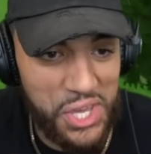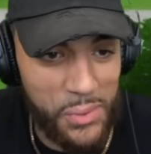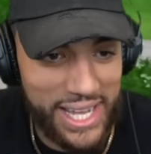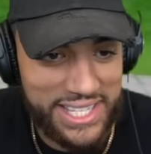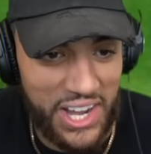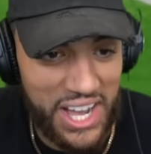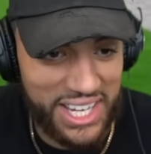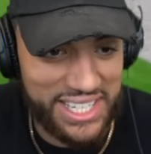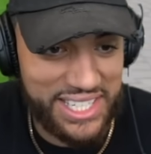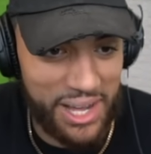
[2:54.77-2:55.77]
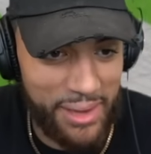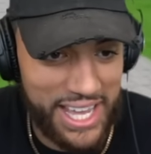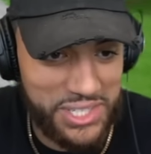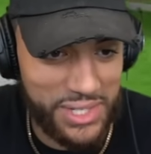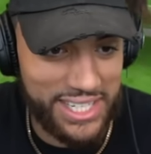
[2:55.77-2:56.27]
you ain't talking,
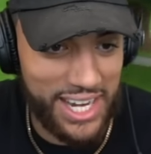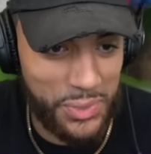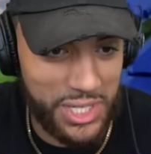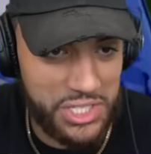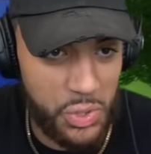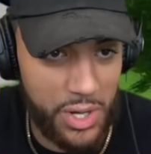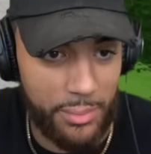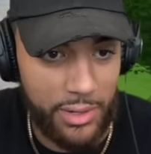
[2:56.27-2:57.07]
dumbass. You did nothing to bro, him.